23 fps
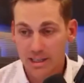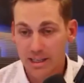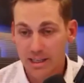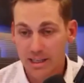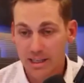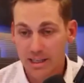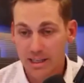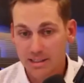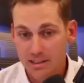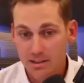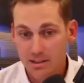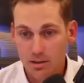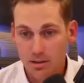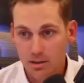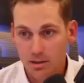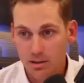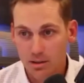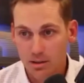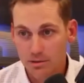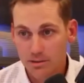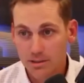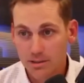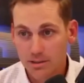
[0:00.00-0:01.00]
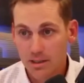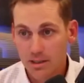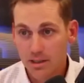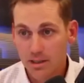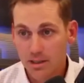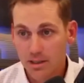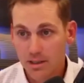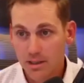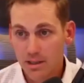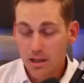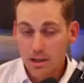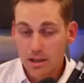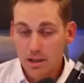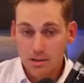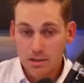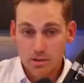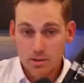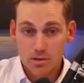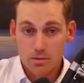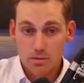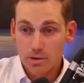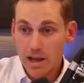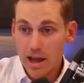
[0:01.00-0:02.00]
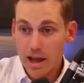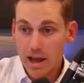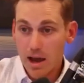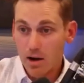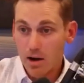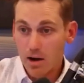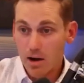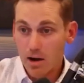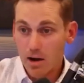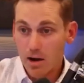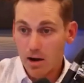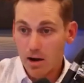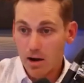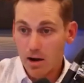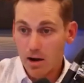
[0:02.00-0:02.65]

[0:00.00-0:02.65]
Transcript: to get the deal closed, to now,